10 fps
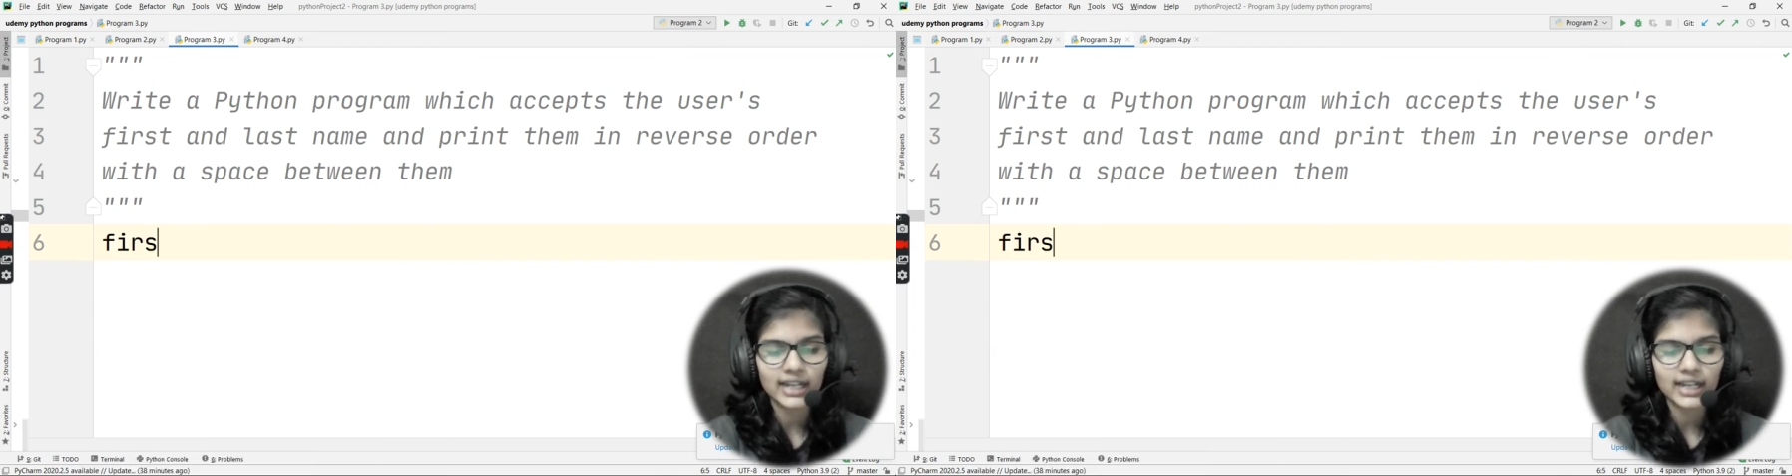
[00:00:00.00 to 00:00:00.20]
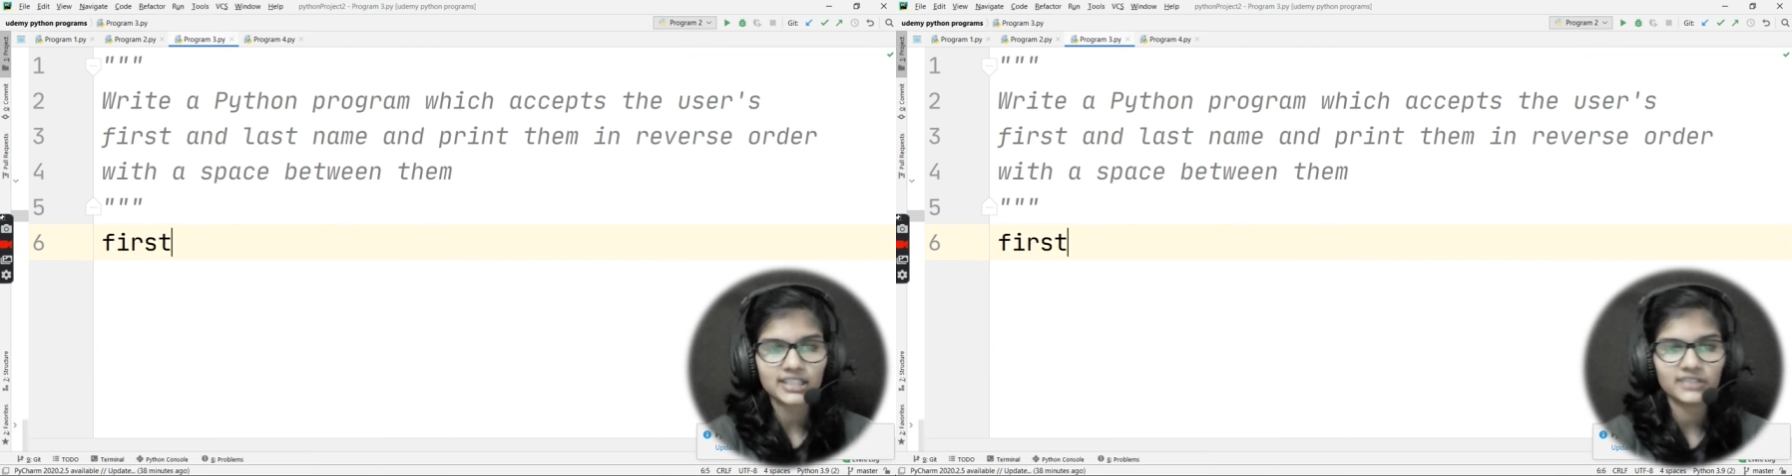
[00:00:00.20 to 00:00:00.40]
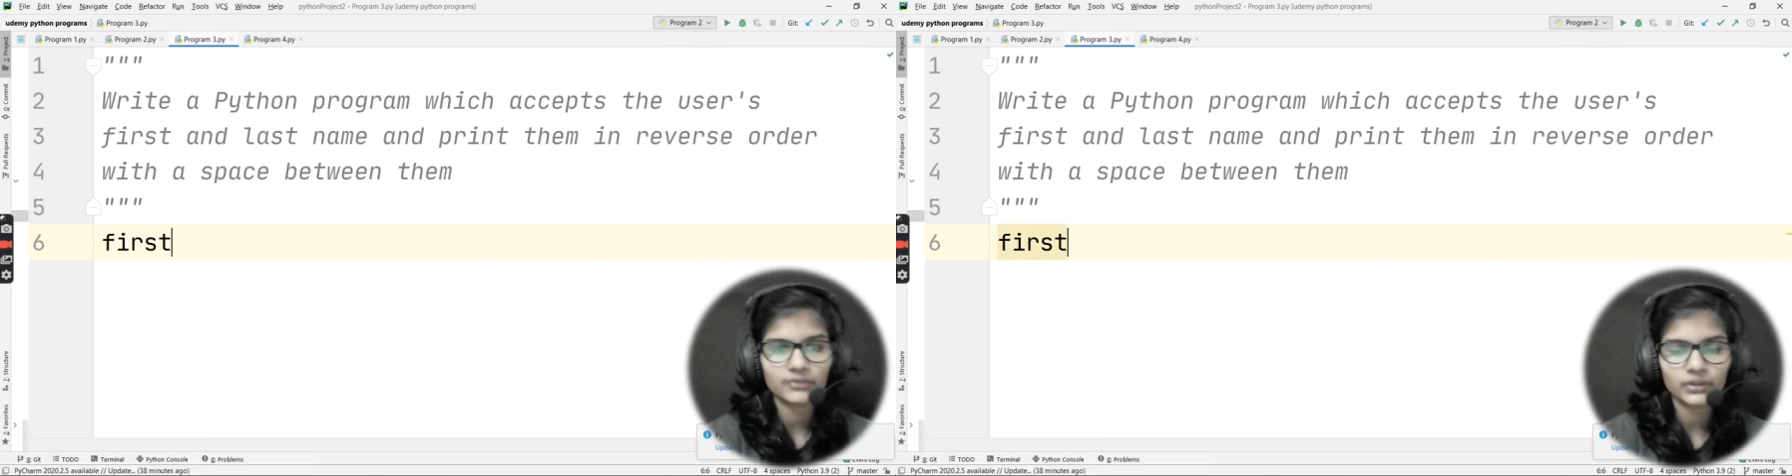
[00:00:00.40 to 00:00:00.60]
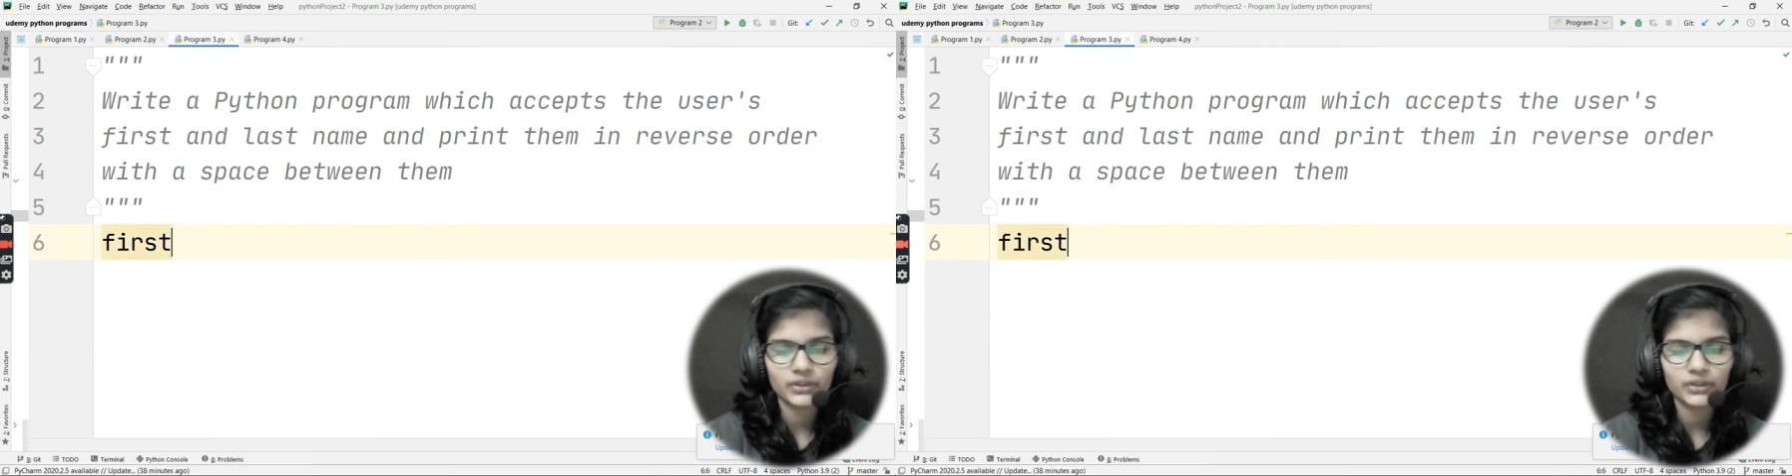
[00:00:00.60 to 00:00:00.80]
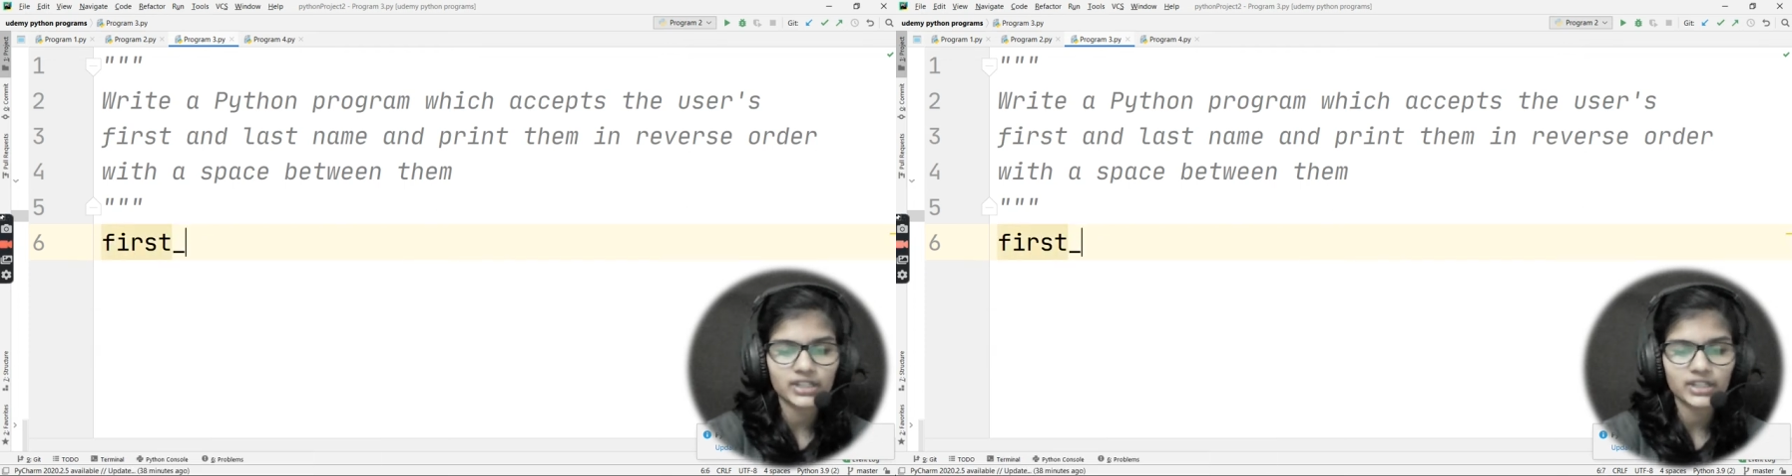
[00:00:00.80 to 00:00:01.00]
that is
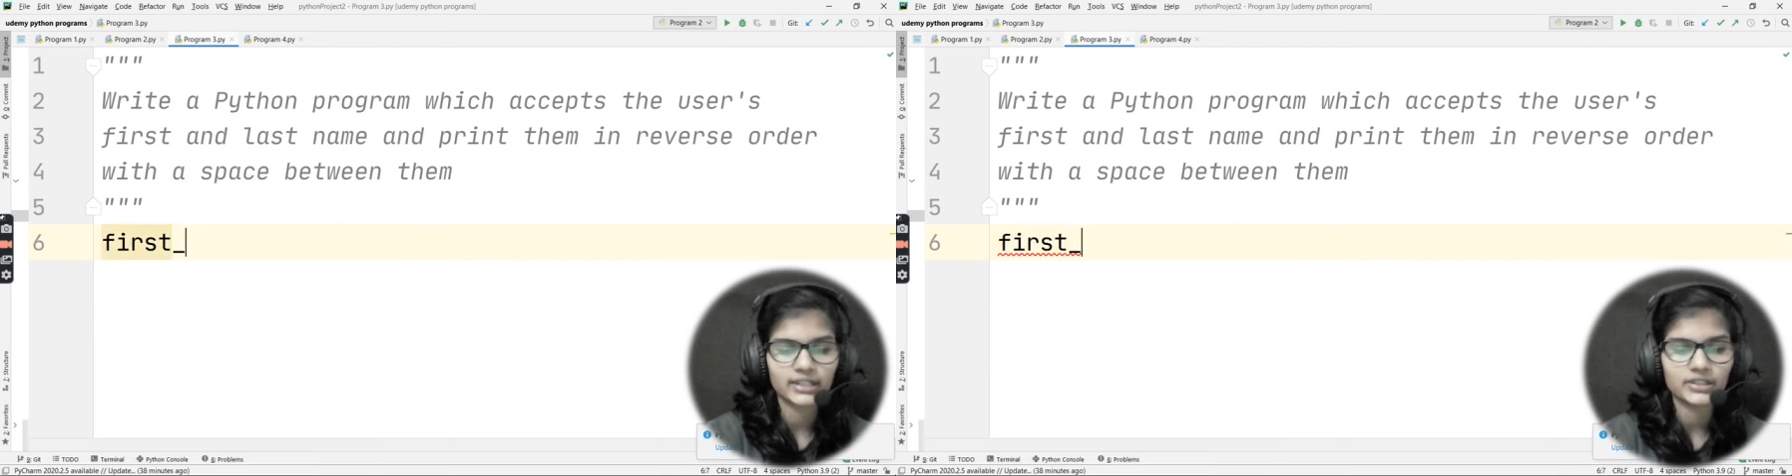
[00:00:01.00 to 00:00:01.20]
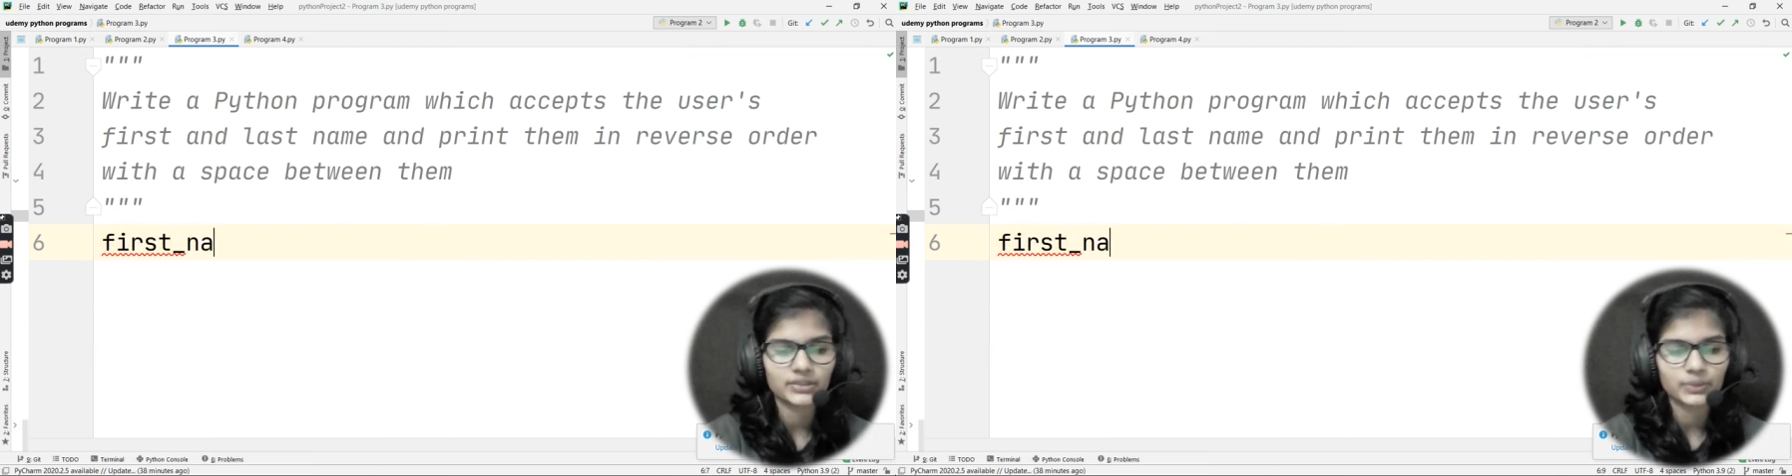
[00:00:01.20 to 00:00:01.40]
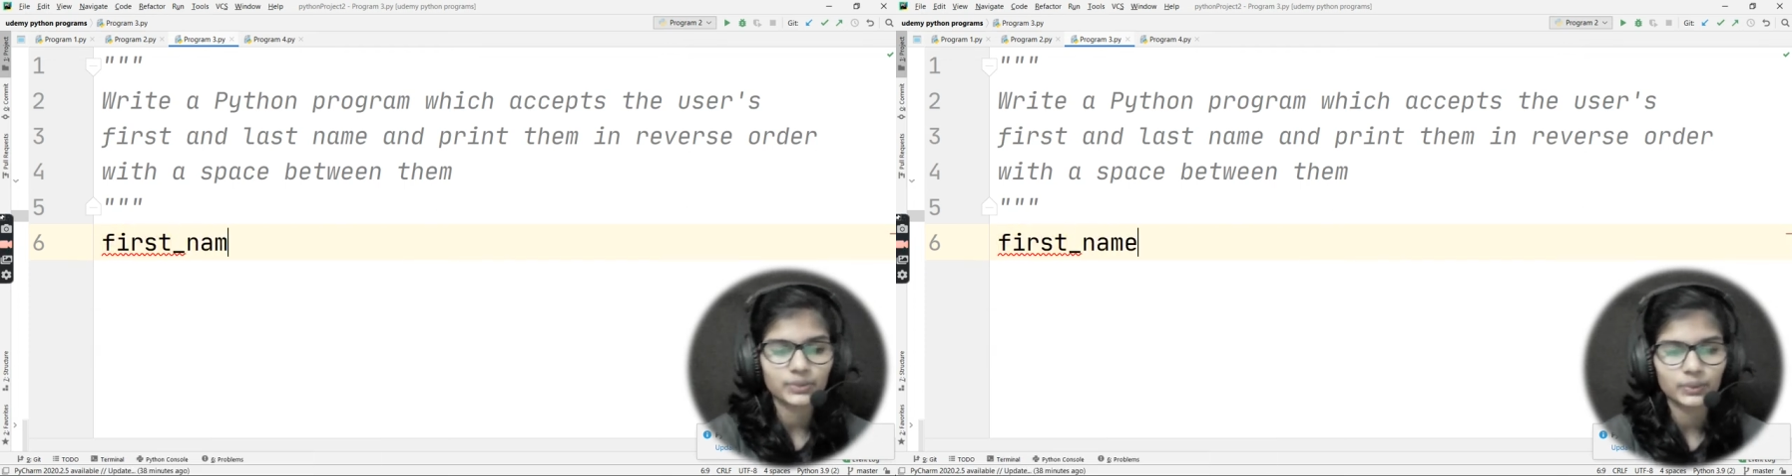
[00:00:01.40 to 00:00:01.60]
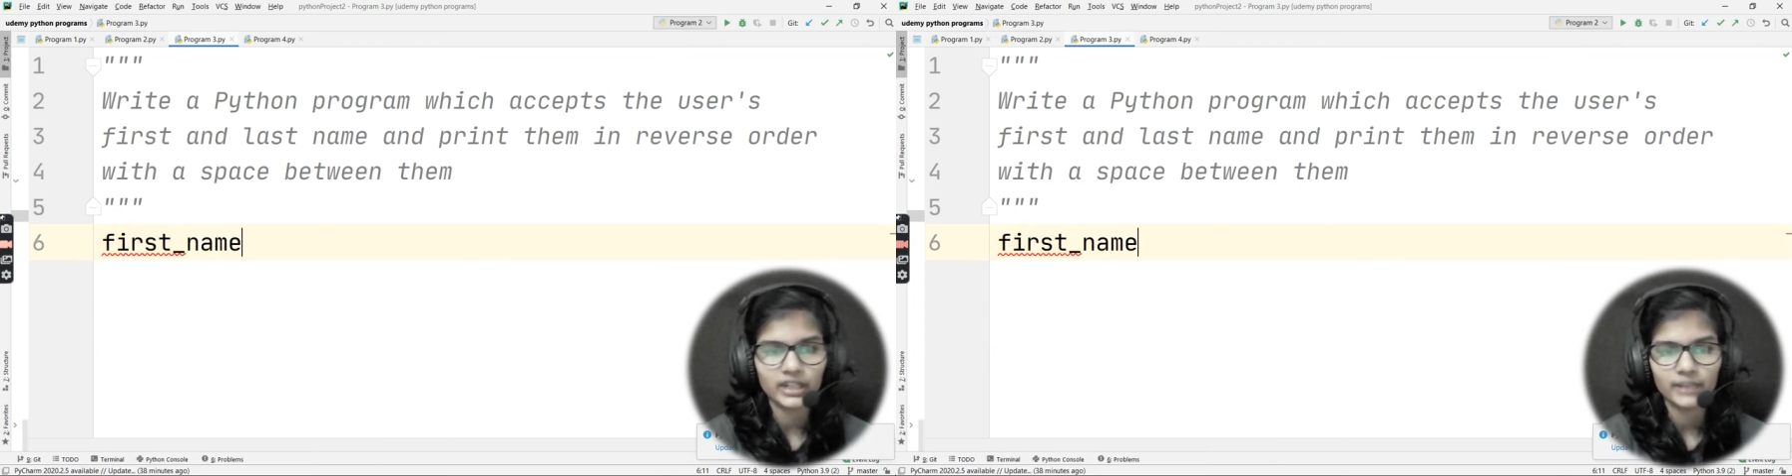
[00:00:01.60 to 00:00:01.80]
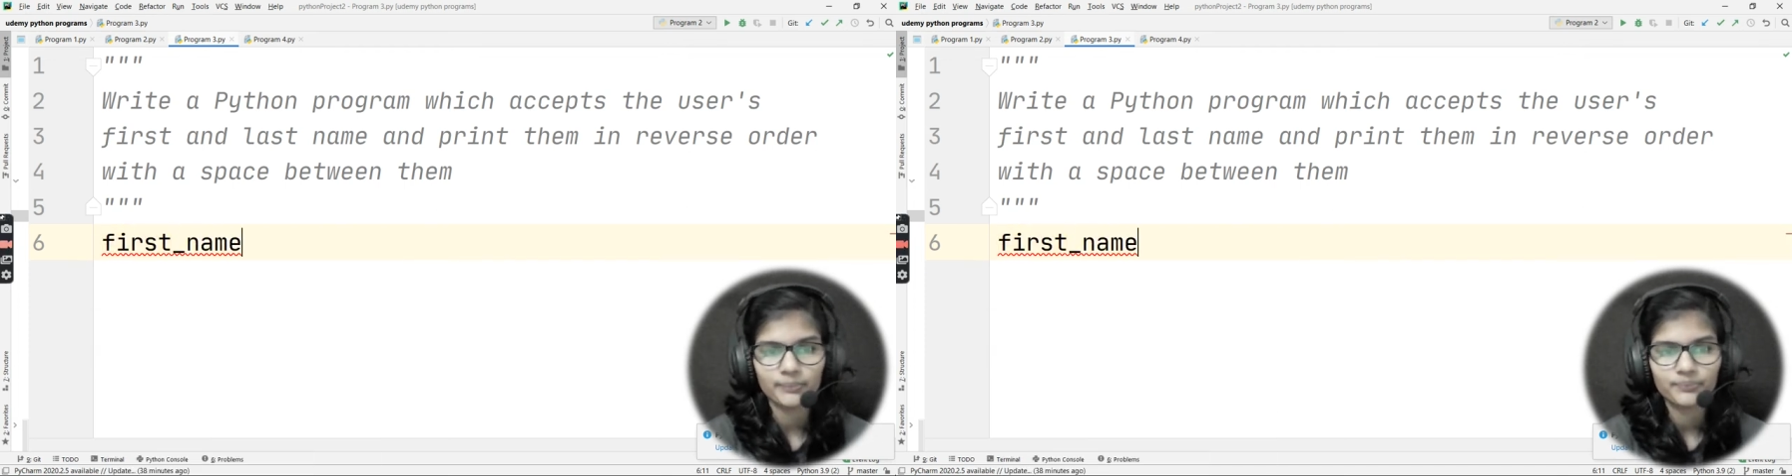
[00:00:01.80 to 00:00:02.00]
first
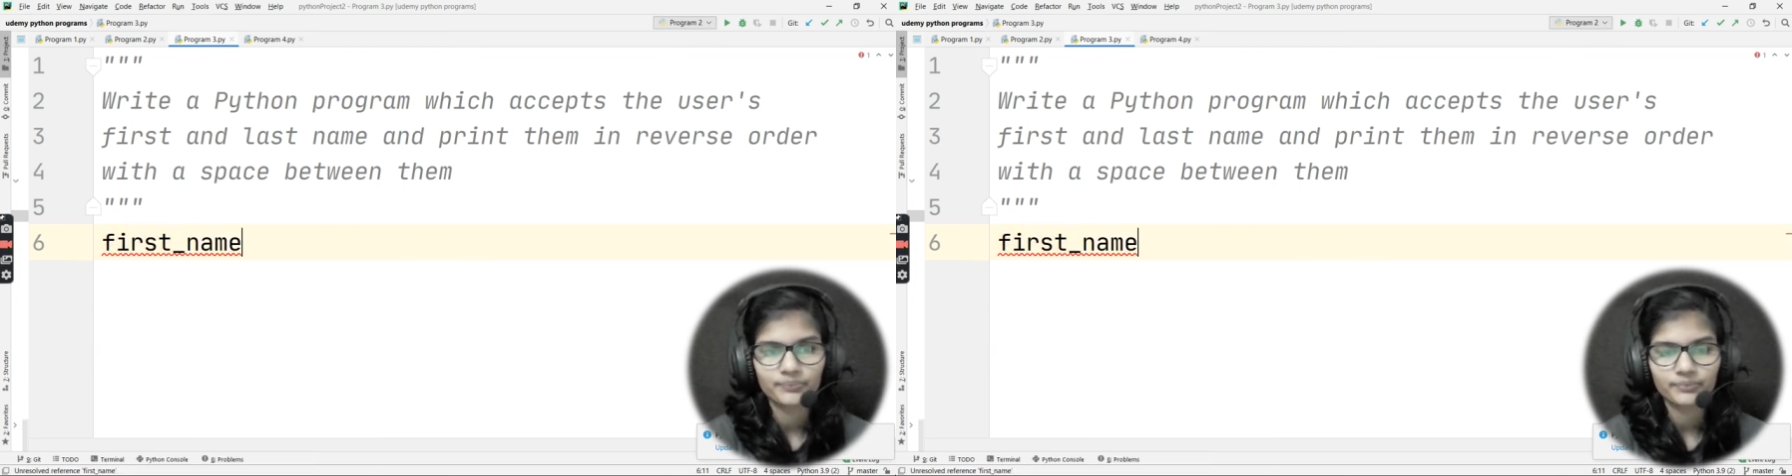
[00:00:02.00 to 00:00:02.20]
underscore name.